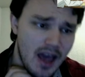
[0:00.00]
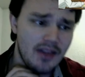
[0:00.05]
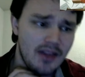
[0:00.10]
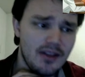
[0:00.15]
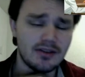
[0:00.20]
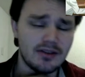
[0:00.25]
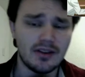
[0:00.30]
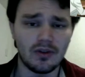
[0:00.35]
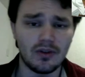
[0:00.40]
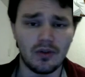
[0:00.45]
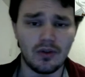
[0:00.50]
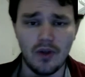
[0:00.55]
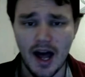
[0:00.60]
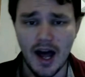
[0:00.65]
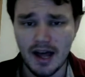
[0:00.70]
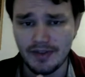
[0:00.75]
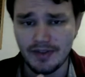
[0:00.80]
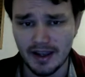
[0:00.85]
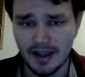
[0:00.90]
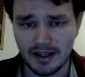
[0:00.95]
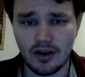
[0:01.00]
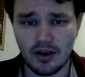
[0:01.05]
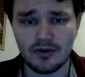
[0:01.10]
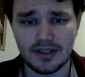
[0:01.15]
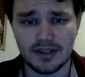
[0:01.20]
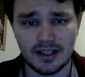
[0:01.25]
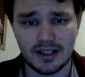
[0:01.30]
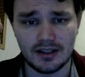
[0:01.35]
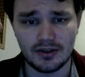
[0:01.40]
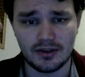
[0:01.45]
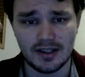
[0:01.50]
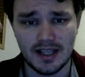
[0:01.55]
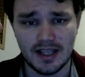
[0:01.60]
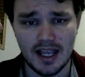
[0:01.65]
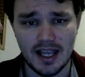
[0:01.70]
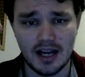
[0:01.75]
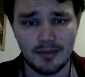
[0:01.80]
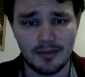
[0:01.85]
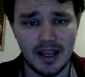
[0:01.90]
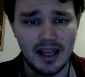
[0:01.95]
There's a lot that goes into this
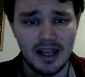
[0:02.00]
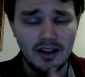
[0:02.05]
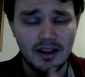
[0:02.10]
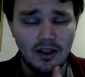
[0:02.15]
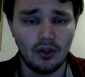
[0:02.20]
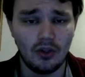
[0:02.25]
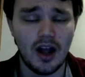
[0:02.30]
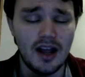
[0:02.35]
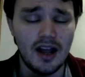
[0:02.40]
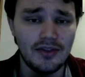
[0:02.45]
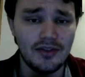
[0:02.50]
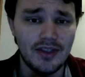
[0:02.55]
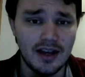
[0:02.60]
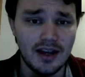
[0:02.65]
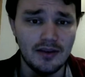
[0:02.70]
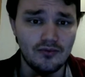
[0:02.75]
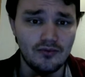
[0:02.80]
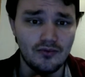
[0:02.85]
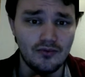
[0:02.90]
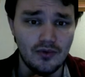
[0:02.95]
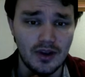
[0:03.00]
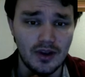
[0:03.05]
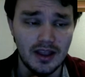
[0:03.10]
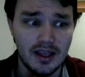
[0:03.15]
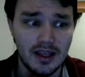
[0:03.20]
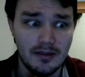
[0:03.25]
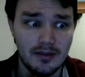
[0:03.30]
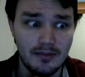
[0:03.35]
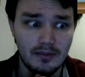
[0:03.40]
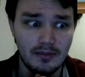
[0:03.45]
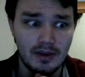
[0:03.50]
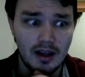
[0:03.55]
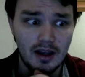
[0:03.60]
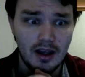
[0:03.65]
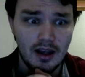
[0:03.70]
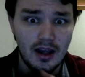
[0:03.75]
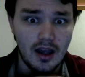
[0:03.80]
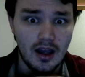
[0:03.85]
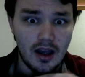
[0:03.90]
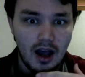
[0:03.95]
anime, and a lot that really
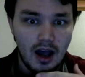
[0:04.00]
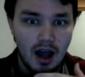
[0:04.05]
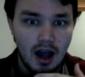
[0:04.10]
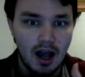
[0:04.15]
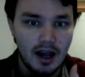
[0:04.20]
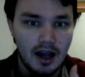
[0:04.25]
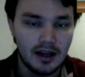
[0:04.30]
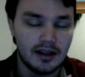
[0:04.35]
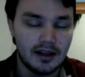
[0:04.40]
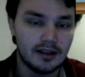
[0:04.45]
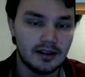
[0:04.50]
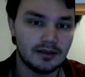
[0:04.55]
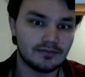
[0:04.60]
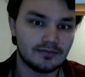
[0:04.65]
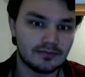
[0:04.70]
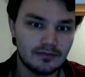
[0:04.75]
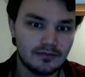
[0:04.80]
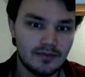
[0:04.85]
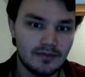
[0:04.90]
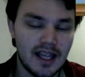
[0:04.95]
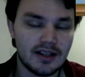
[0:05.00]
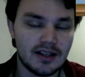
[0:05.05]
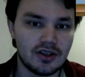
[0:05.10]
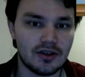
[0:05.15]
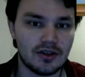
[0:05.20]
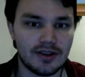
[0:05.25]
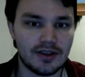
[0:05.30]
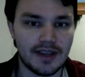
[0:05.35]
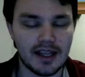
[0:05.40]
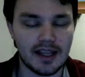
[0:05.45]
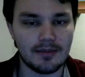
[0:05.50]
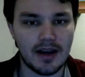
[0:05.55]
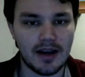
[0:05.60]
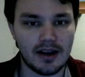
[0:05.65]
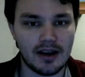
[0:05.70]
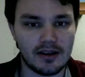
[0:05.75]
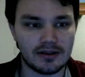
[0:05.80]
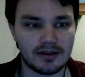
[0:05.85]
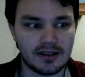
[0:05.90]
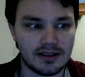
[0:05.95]
makes you think
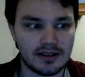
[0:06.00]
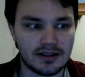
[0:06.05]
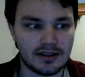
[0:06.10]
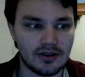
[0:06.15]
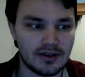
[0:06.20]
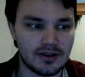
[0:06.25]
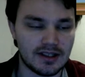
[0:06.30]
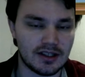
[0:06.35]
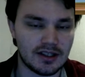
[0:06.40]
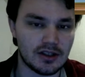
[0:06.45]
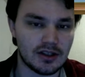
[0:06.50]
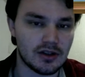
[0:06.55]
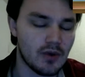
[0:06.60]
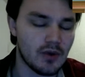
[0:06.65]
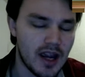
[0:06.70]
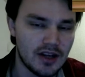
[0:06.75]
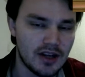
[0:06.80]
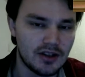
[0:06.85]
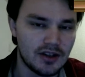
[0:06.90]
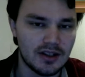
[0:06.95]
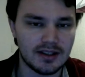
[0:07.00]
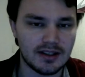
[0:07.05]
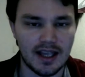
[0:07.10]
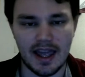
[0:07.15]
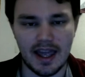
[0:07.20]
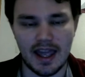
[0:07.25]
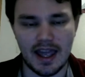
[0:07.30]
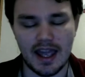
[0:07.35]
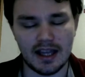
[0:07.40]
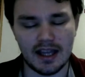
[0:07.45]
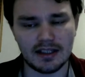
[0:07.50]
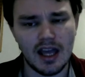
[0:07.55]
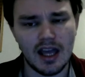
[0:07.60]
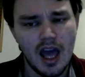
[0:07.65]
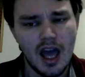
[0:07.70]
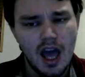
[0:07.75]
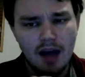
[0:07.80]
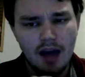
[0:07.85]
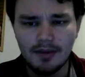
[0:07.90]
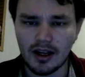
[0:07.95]
about certain situations at hand.
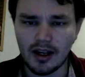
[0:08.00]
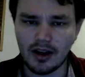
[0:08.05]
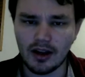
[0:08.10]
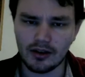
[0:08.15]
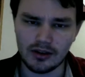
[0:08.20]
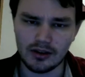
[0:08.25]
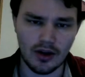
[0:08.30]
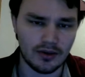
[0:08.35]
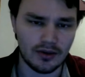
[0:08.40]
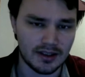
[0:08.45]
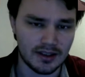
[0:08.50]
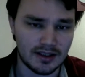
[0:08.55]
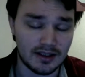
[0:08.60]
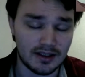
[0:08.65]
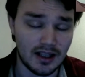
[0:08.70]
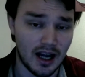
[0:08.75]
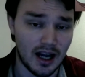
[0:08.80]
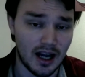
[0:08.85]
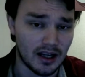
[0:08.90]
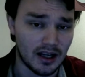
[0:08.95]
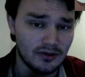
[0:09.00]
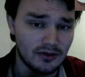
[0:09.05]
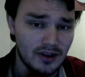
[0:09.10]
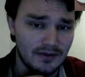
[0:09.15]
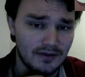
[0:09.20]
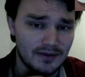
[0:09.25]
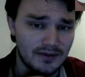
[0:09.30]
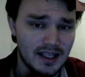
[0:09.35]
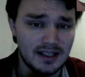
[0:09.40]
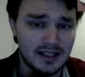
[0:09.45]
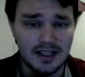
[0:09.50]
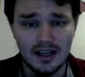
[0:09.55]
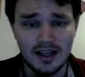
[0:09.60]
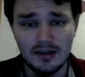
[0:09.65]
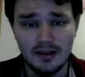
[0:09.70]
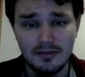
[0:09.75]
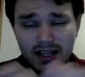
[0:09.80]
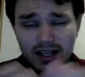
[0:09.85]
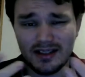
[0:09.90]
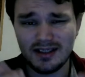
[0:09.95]
I'm not going to go into grave
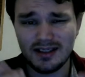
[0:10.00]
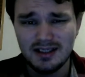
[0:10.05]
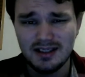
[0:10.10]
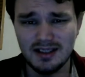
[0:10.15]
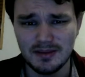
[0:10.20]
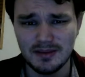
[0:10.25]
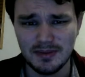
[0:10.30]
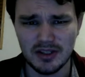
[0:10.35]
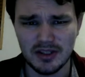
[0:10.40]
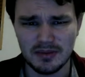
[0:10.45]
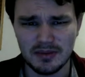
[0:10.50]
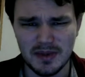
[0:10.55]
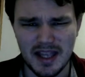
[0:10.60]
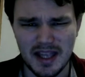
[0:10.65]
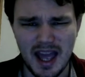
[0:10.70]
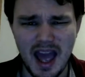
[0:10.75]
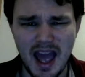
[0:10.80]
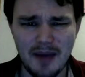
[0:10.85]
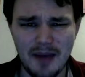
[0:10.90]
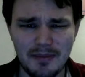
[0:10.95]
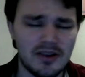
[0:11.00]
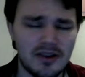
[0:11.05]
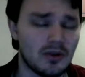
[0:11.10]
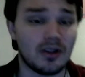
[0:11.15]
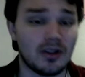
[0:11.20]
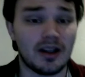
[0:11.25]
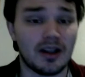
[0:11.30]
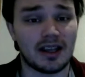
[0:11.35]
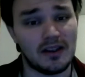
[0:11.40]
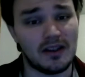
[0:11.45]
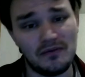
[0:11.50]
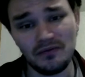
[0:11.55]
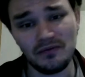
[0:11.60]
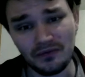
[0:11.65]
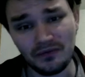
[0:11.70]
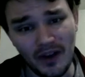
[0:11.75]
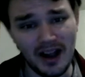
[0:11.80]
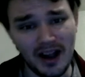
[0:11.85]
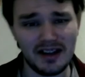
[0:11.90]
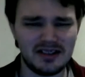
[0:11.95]
detail because this is supposed to be a happy-go-lucky,
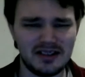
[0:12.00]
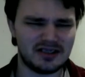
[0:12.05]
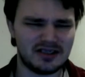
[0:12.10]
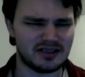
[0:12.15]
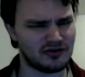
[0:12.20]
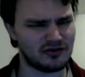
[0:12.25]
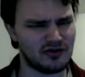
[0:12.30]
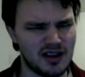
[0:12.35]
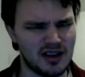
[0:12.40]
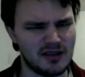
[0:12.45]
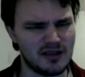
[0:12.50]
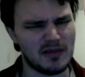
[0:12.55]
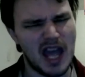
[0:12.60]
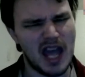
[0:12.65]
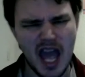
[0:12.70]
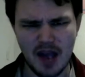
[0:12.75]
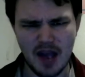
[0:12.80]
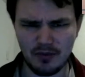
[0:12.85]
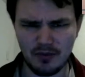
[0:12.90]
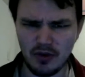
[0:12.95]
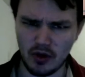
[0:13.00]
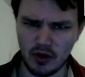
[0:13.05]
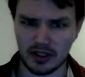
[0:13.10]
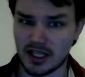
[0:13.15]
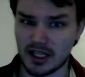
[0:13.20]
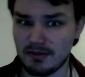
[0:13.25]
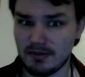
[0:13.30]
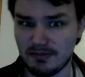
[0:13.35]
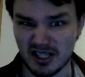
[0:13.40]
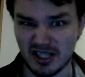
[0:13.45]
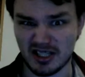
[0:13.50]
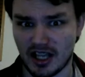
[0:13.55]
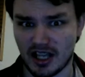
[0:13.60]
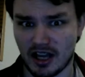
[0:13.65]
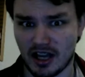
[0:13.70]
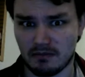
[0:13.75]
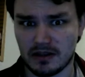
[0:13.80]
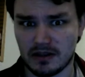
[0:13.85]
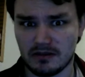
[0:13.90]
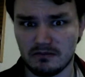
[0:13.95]
fun stream, and we're going to keep this
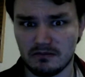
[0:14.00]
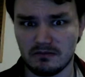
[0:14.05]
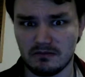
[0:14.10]
up.